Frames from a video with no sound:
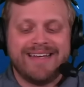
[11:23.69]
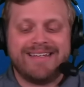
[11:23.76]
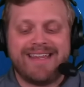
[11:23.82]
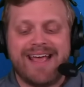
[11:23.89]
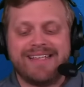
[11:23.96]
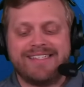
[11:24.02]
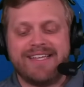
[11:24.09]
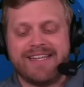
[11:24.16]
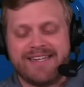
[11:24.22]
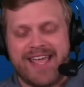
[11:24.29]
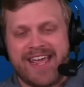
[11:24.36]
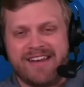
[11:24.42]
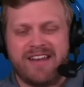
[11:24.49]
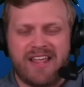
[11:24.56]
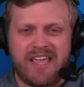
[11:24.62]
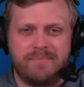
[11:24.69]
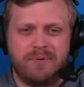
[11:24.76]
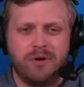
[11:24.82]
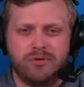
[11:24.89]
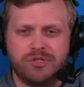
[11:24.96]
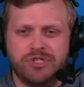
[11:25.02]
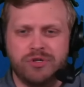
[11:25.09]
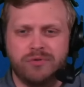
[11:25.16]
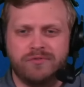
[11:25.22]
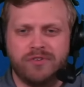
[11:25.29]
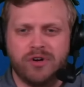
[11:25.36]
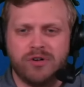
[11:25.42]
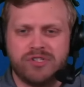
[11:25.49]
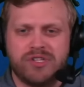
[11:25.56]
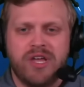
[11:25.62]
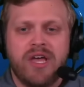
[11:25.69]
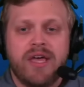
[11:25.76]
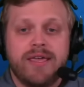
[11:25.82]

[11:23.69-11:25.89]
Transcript: designate it a post-June first.